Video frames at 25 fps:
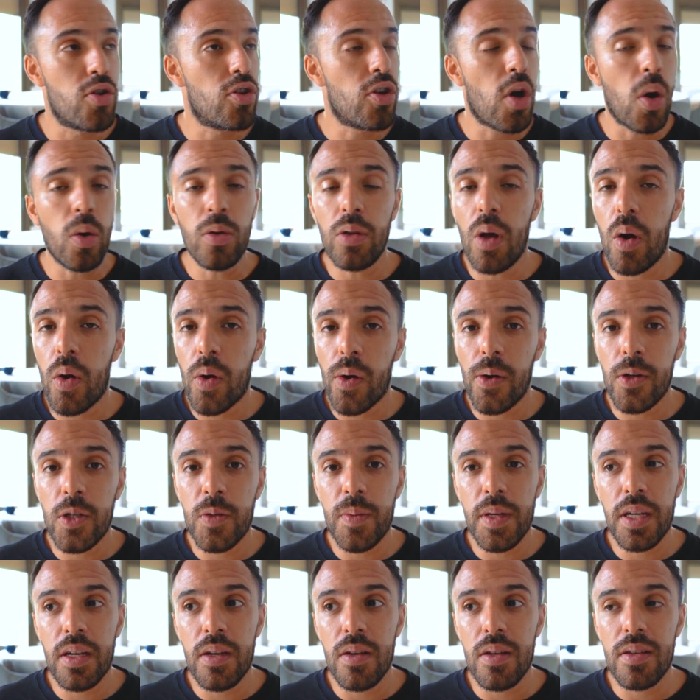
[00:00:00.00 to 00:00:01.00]
No logos,
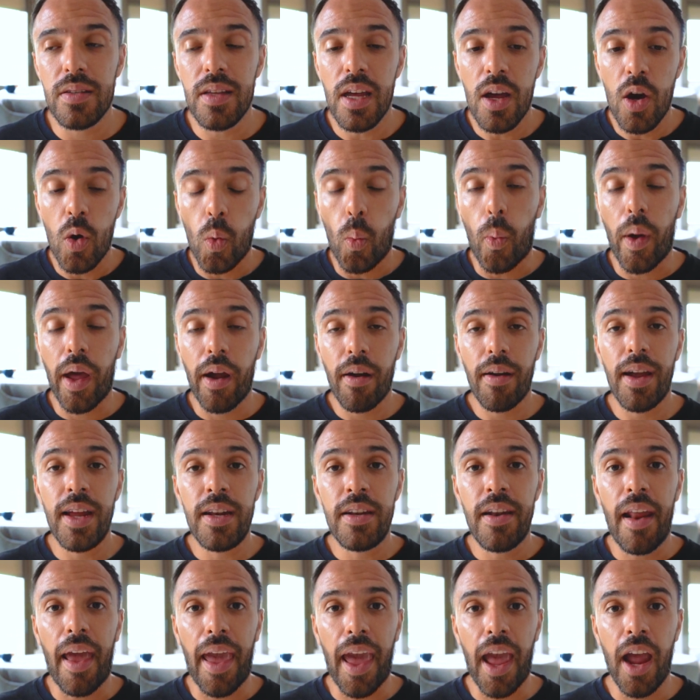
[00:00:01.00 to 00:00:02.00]
because we're in an